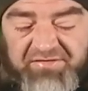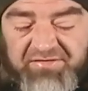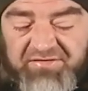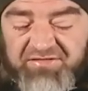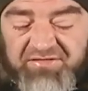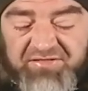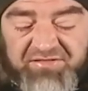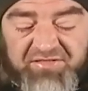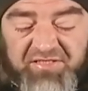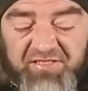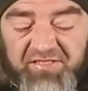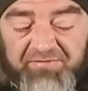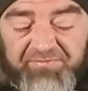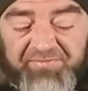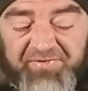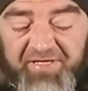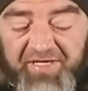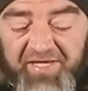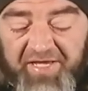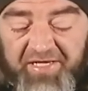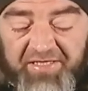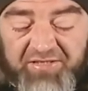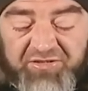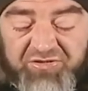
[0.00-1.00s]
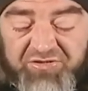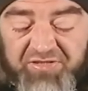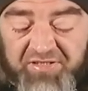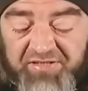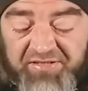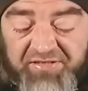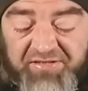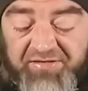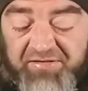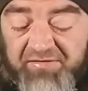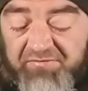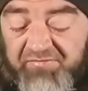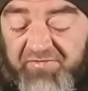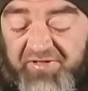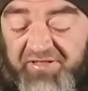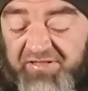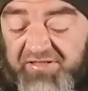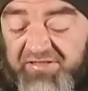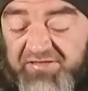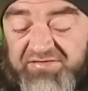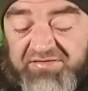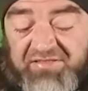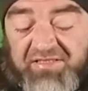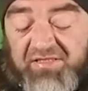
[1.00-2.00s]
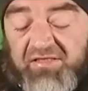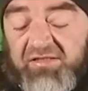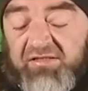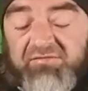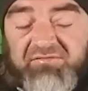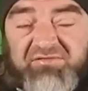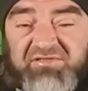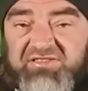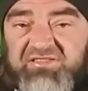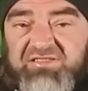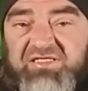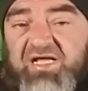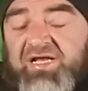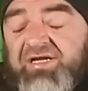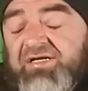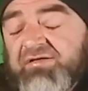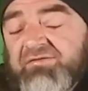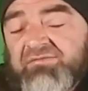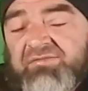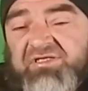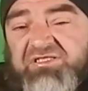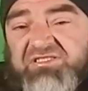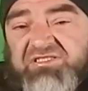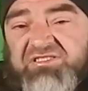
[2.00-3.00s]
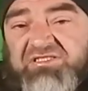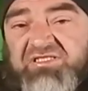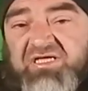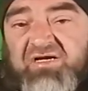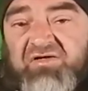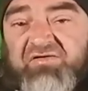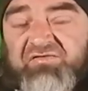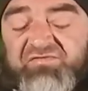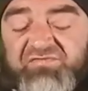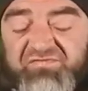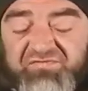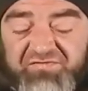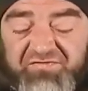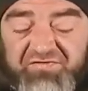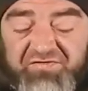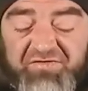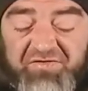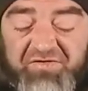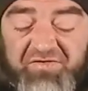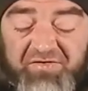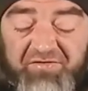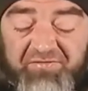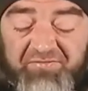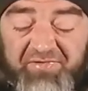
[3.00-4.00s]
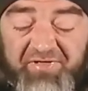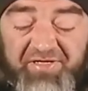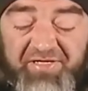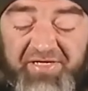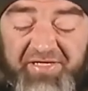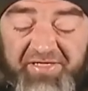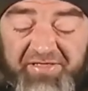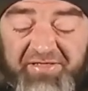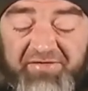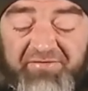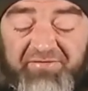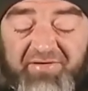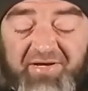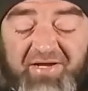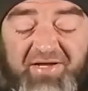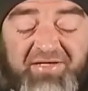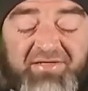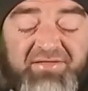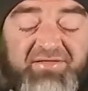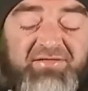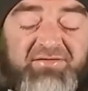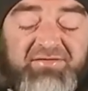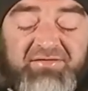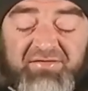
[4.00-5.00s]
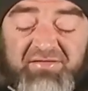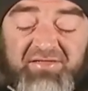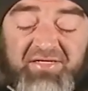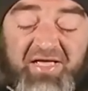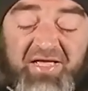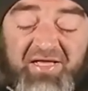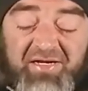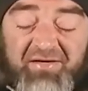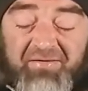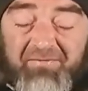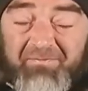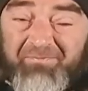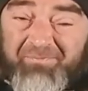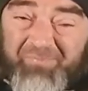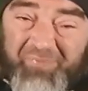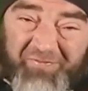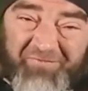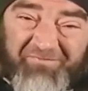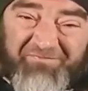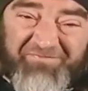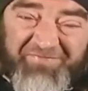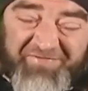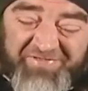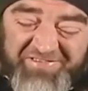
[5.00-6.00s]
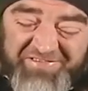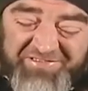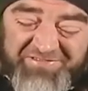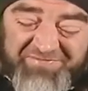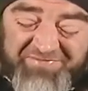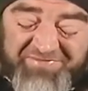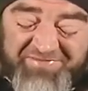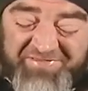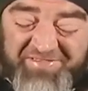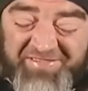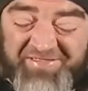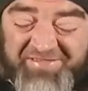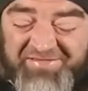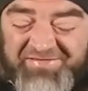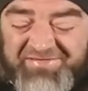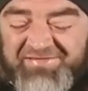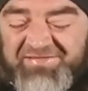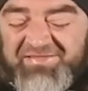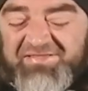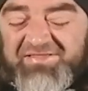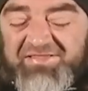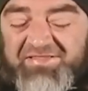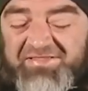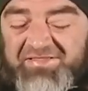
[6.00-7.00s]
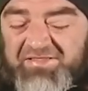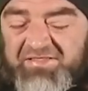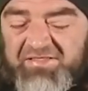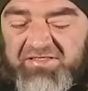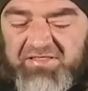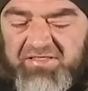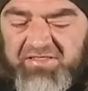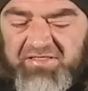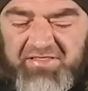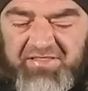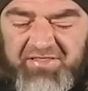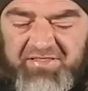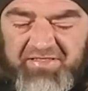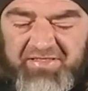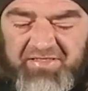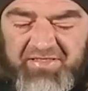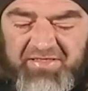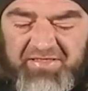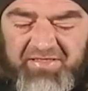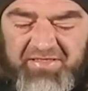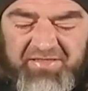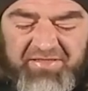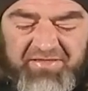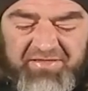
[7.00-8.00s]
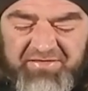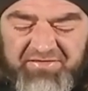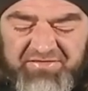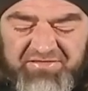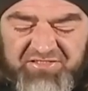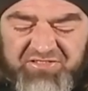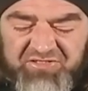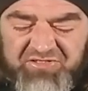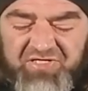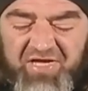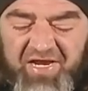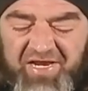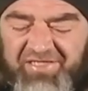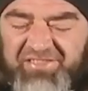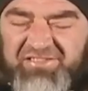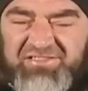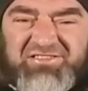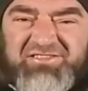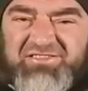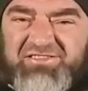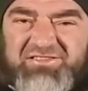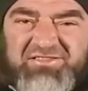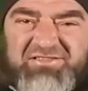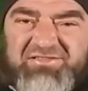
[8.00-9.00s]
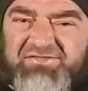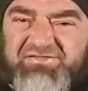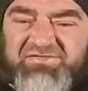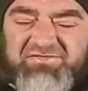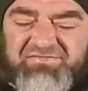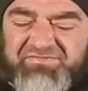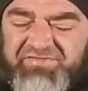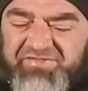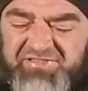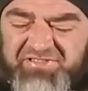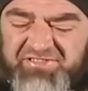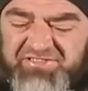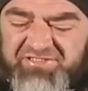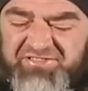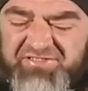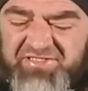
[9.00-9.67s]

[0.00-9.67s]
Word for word: there's just going to be extra little minis that are going to be standing on my shelf. But anyway, glad I finished with it. Uh, strange, very